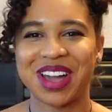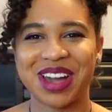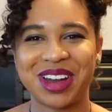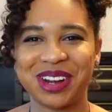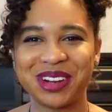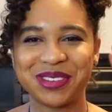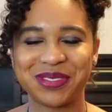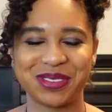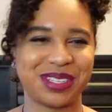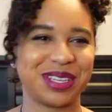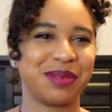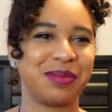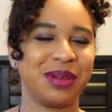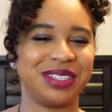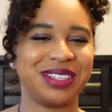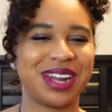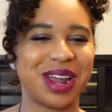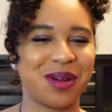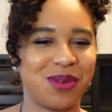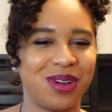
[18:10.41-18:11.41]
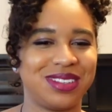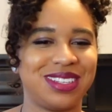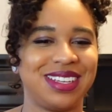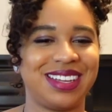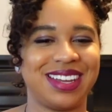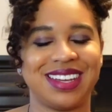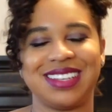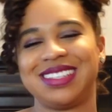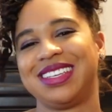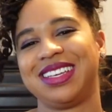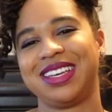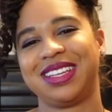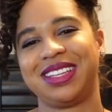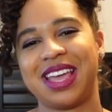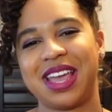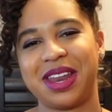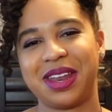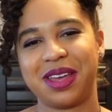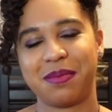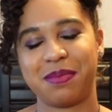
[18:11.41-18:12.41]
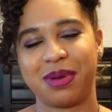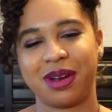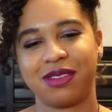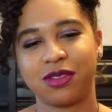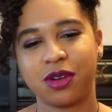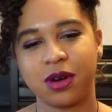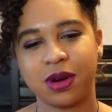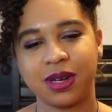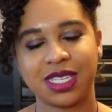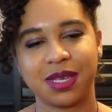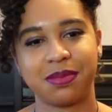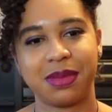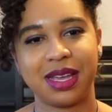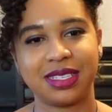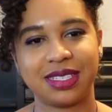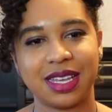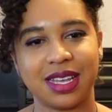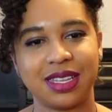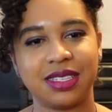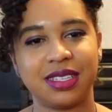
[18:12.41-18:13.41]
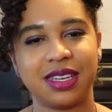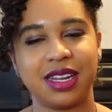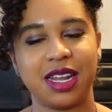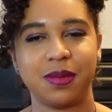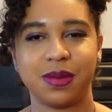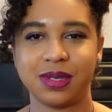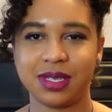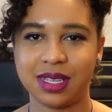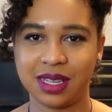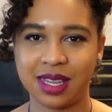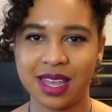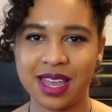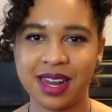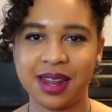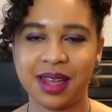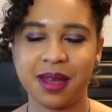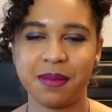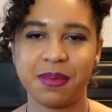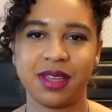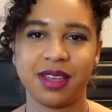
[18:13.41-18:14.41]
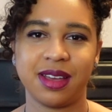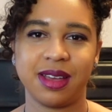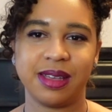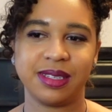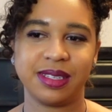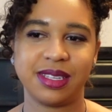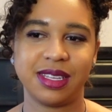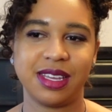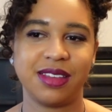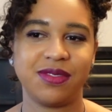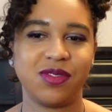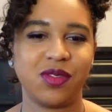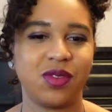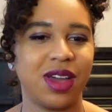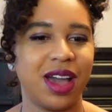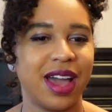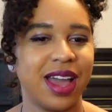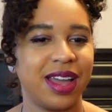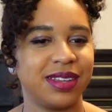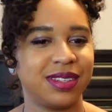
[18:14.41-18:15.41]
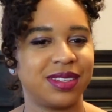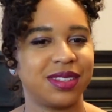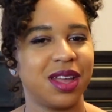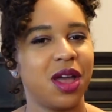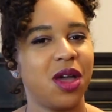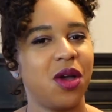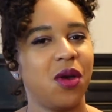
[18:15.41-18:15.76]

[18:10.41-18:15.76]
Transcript: I don't know, for some reason I wasn't guessing Yelena, but of course it makes sense that it was Yelena because if you guys